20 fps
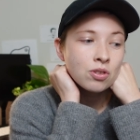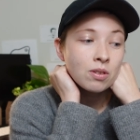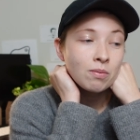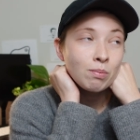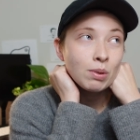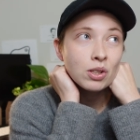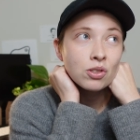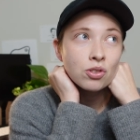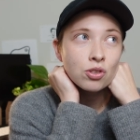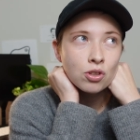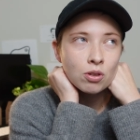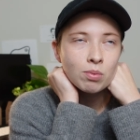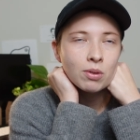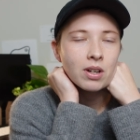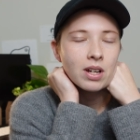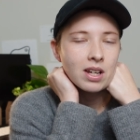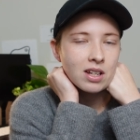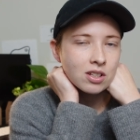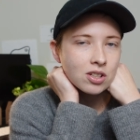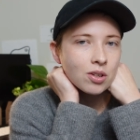been super
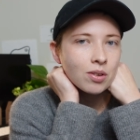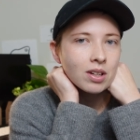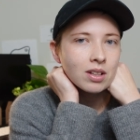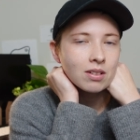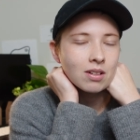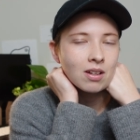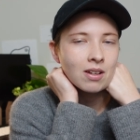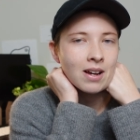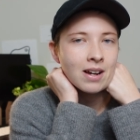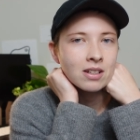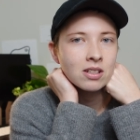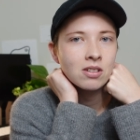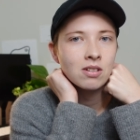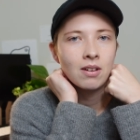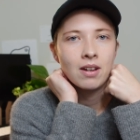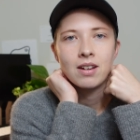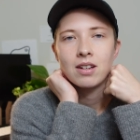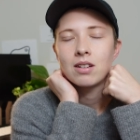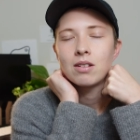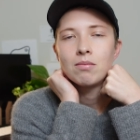into it in the last
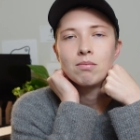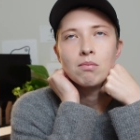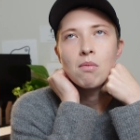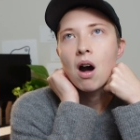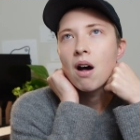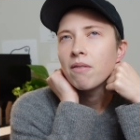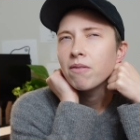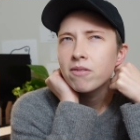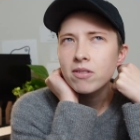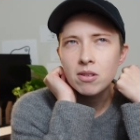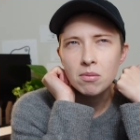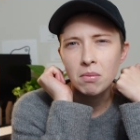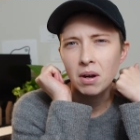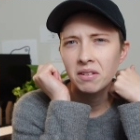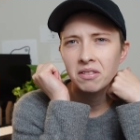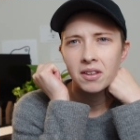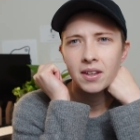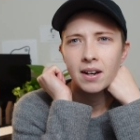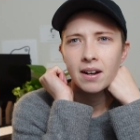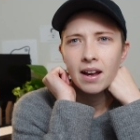like month
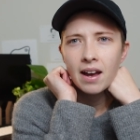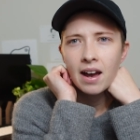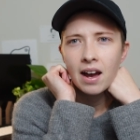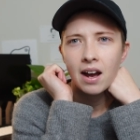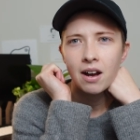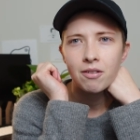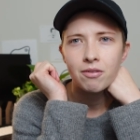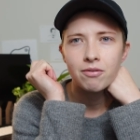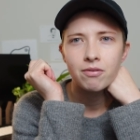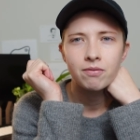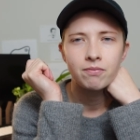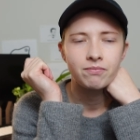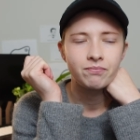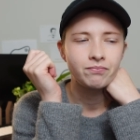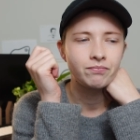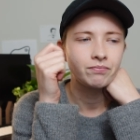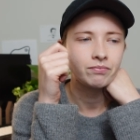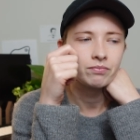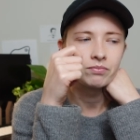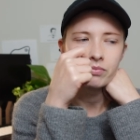and a half.
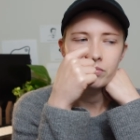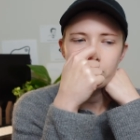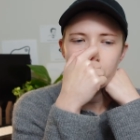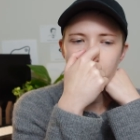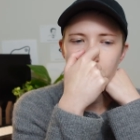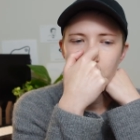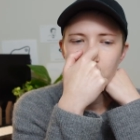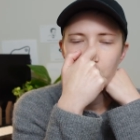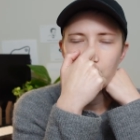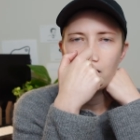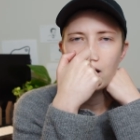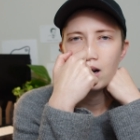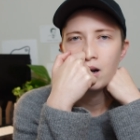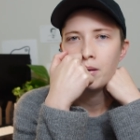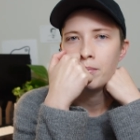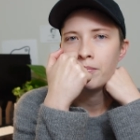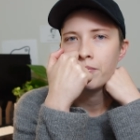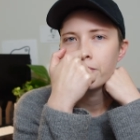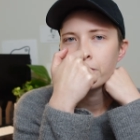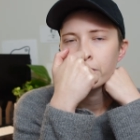
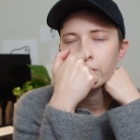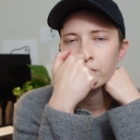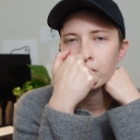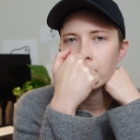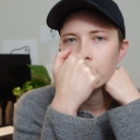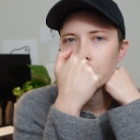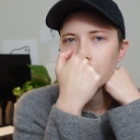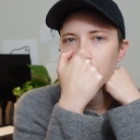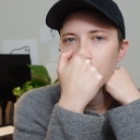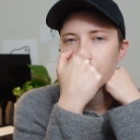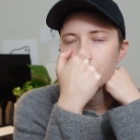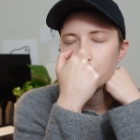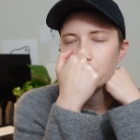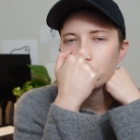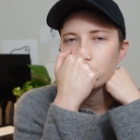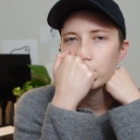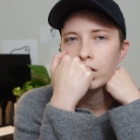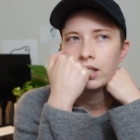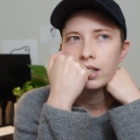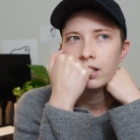And I've been
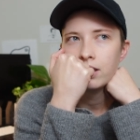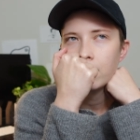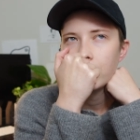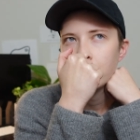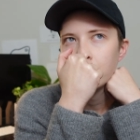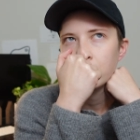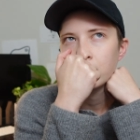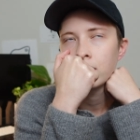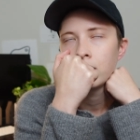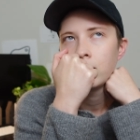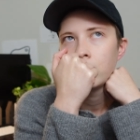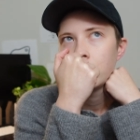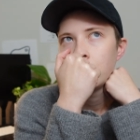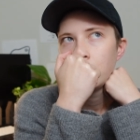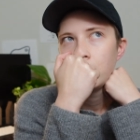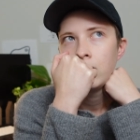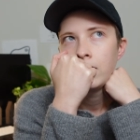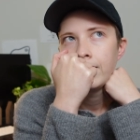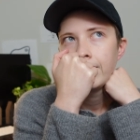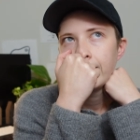really like
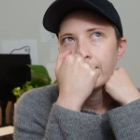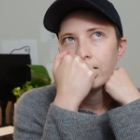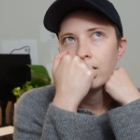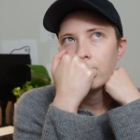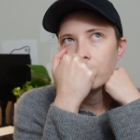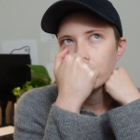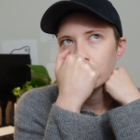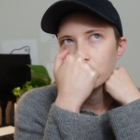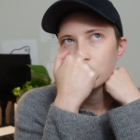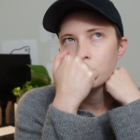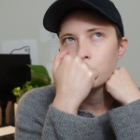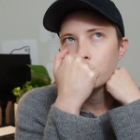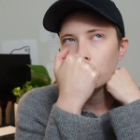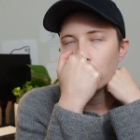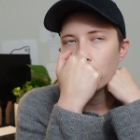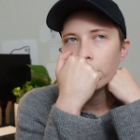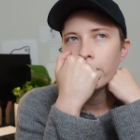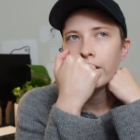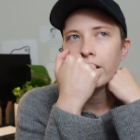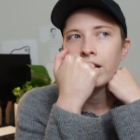
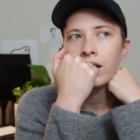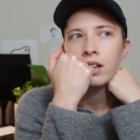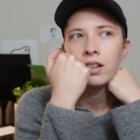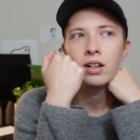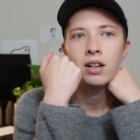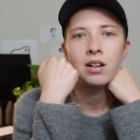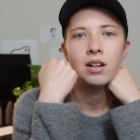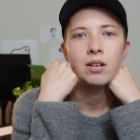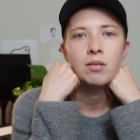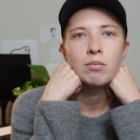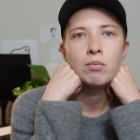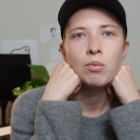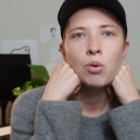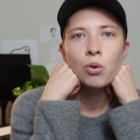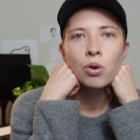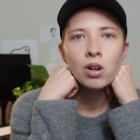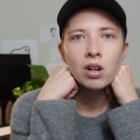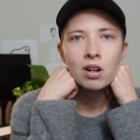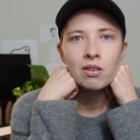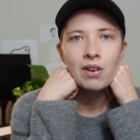exploring
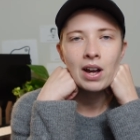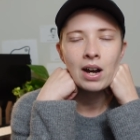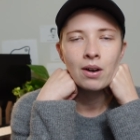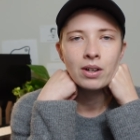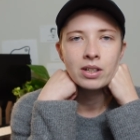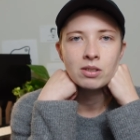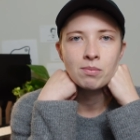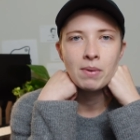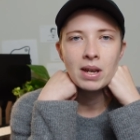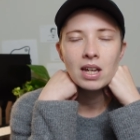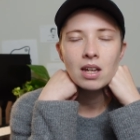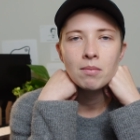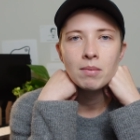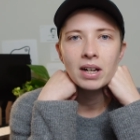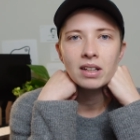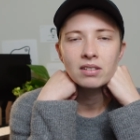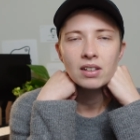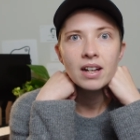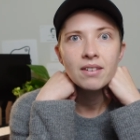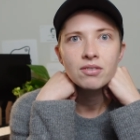more of how it's making
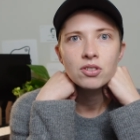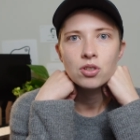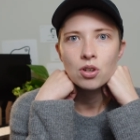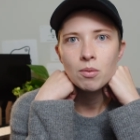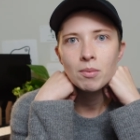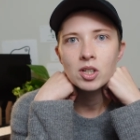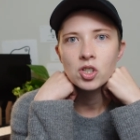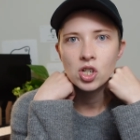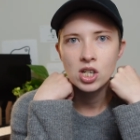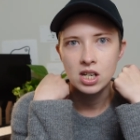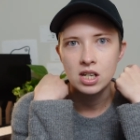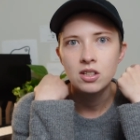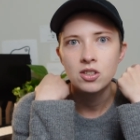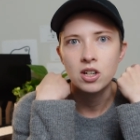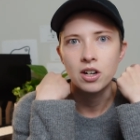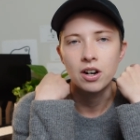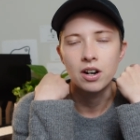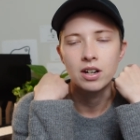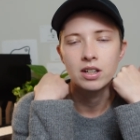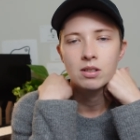my life so much
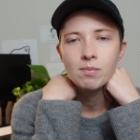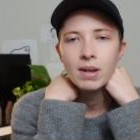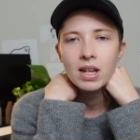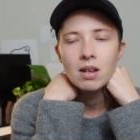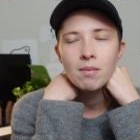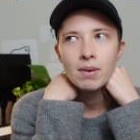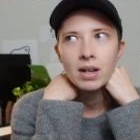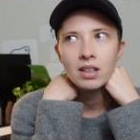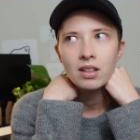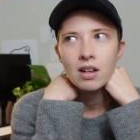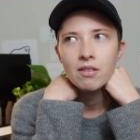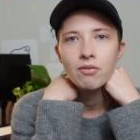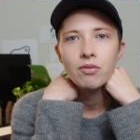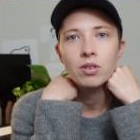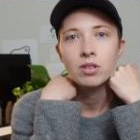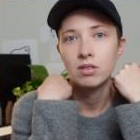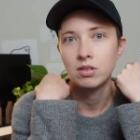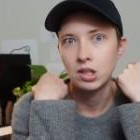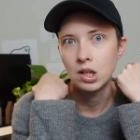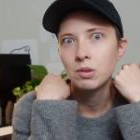easier. It's making my life
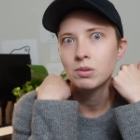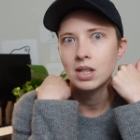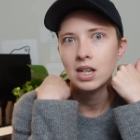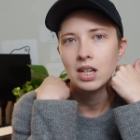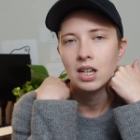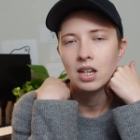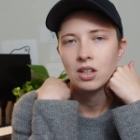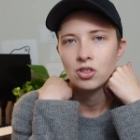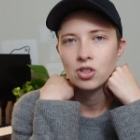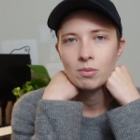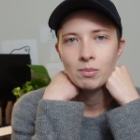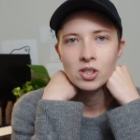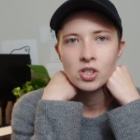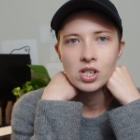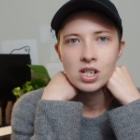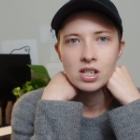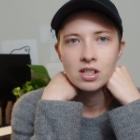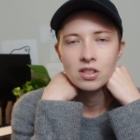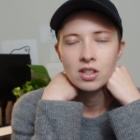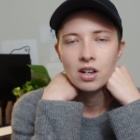for note-taking so much
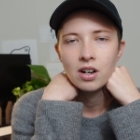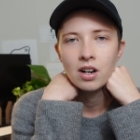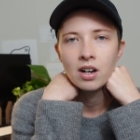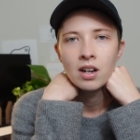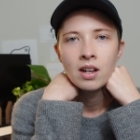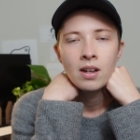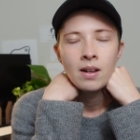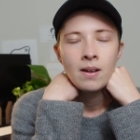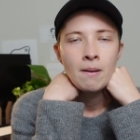easier.